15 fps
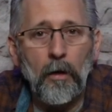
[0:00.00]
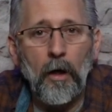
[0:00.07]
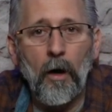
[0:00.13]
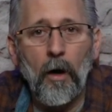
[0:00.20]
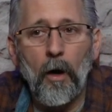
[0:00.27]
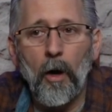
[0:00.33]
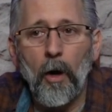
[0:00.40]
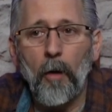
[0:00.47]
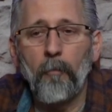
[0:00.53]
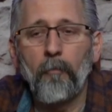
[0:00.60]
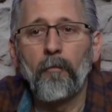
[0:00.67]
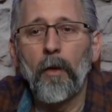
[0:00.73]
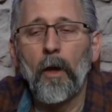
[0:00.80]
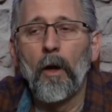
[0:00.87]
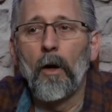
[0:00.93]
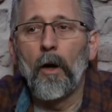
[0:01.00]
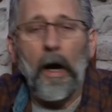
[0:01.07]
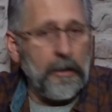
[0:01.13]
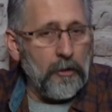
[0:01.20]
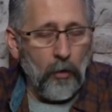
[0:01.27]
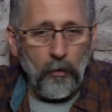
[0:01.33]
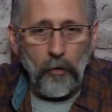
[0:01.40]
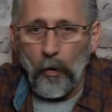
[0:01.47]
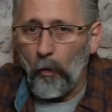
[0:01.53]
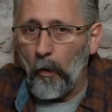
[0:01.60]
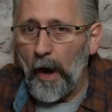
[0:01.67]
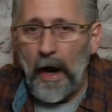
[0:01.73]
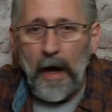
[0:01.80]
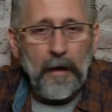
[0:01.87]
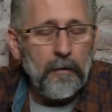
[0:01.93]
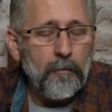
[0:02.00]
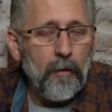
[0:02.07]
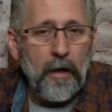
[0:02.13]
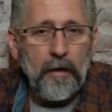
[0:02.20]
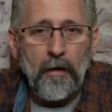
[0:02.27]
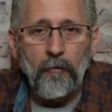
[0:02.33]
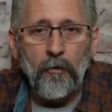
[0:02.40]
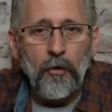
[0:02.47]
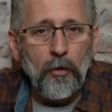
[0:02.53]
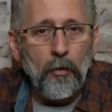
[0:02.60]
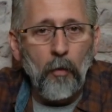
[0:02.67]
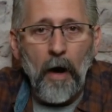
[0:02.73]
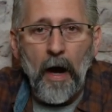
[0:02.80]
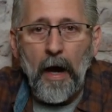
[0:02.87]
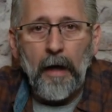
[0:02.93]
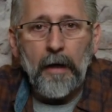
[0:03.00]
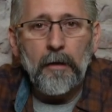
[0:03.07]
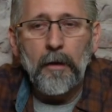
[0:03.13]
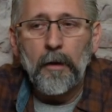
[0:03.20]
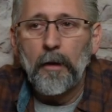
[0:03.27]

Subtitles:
I don't know why. I never knew why.